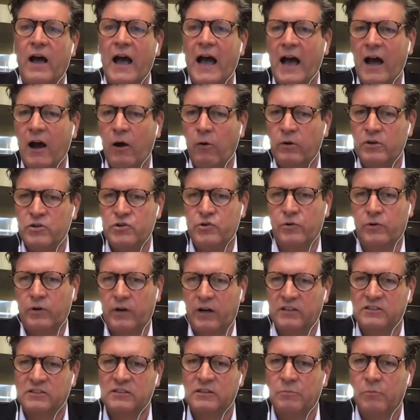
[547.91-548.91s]
how is your
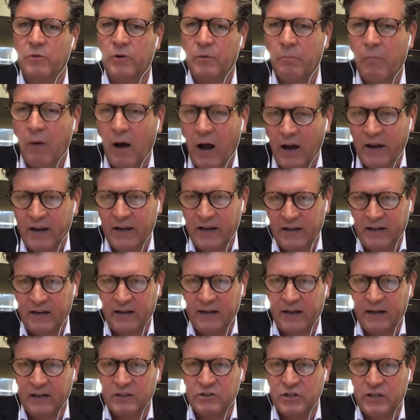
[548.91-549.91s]
customer
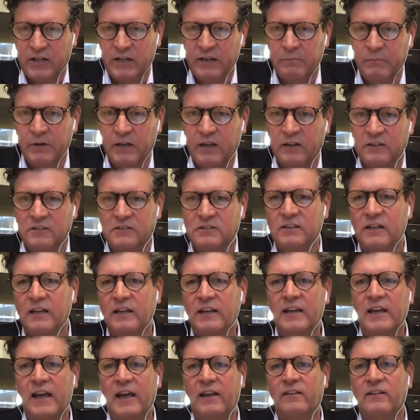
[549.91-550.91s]
buying actually, because
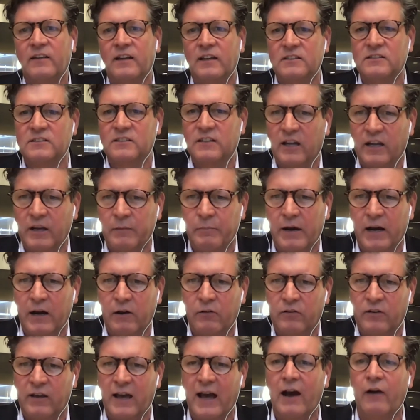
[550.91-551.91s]
in the end it's not
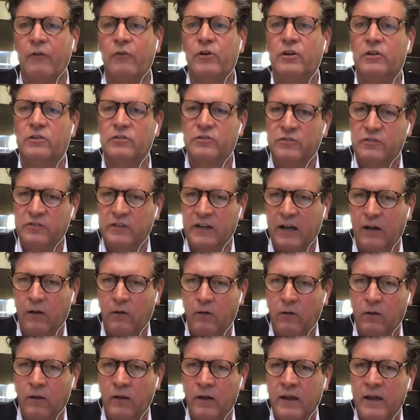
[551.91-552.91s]
about how you
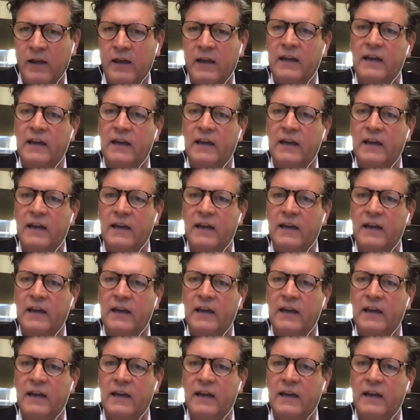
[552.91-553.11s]
sell.